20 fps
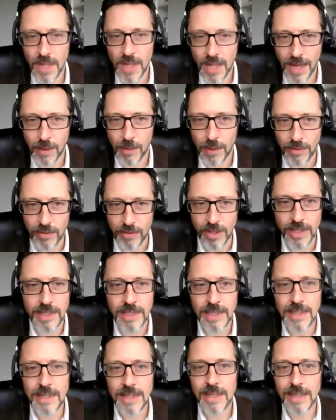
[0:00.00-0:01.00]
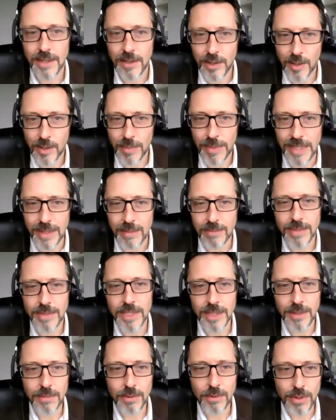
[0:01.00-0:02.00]
However, the
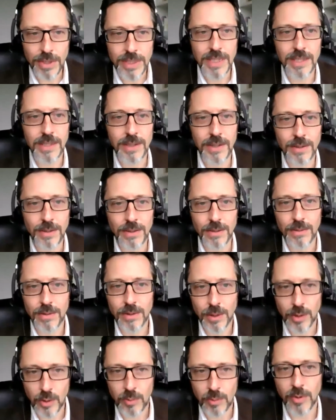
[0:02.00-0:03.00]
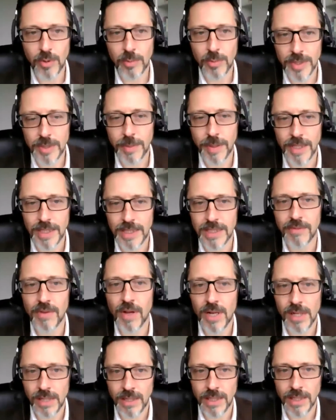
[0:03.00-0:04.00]
medium-term critical global perspective
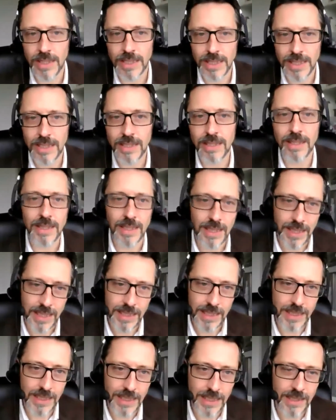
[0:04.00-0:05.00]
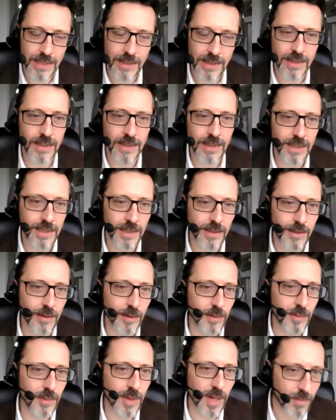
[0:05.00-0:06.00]
highlights the 1980s turn
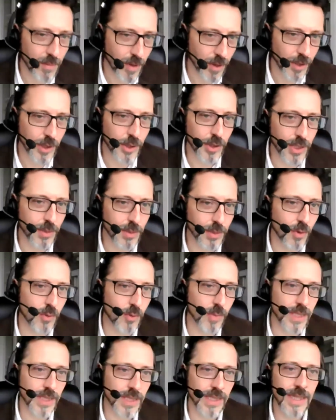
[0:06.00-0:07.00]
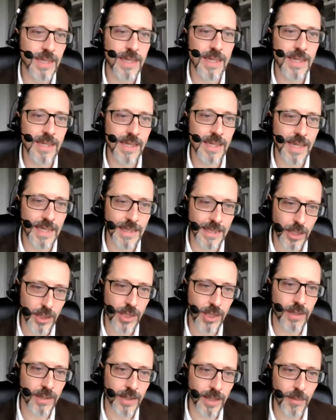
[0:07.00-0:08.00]
to a monetarist moment as a
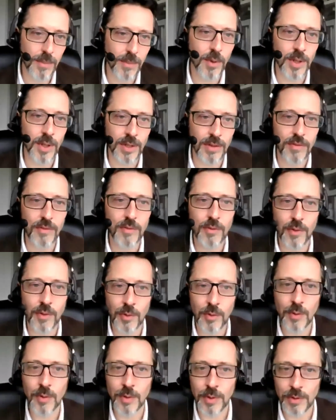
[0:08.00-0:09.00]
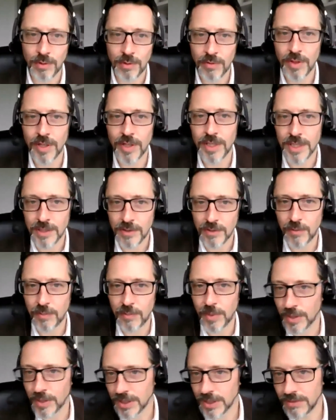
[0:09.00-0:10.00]
turning point for the reverse of
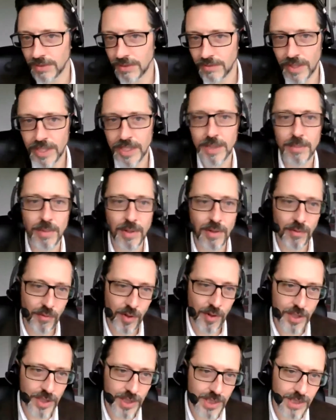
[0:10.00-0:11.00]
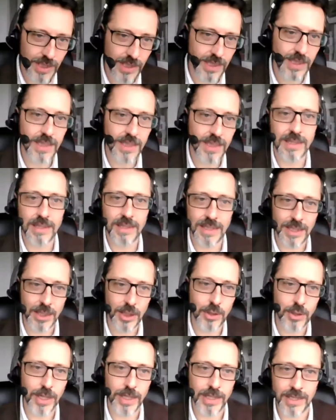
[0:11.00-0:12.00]
productive investment versus
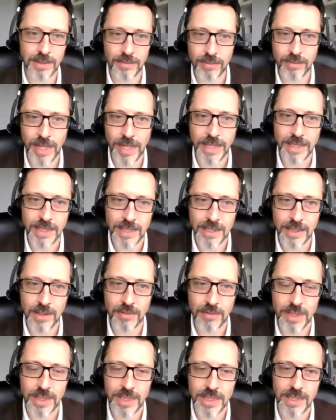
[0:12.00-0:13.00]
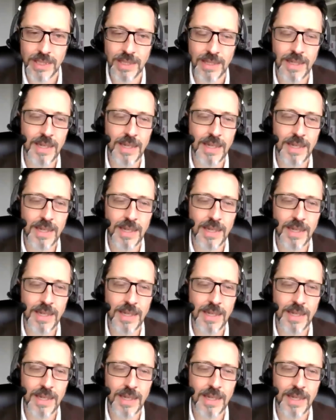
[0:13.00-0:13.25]
extractive debt service.